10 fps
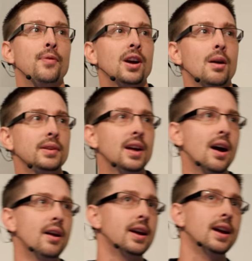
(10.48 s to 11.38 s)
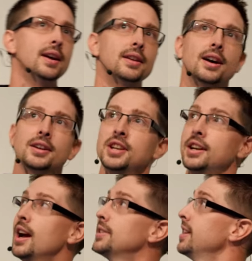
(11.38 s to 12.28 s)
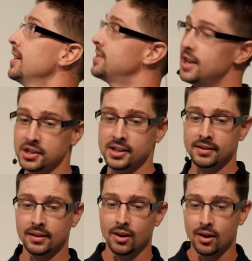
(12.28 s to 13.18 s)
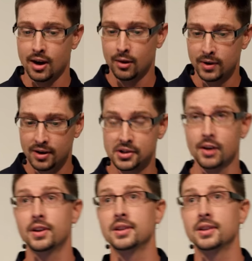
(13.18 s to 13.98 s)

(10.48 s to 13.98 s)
for coming down and checking out today's session on Windows Server